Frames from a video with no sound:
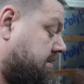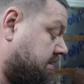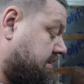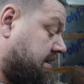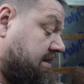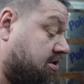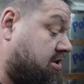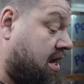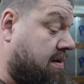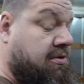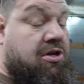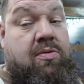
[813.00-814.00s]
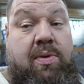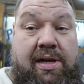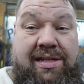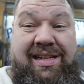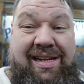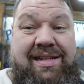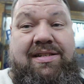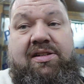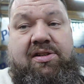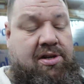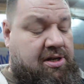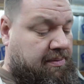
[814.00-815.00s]
Like I said, it's a shame too because it is a
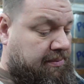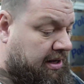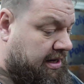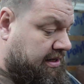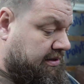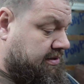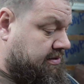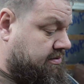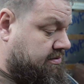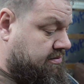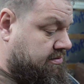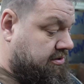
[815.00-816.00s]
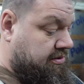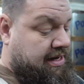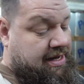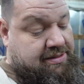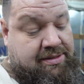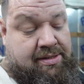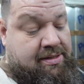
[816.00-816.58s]
good looking product. So guys,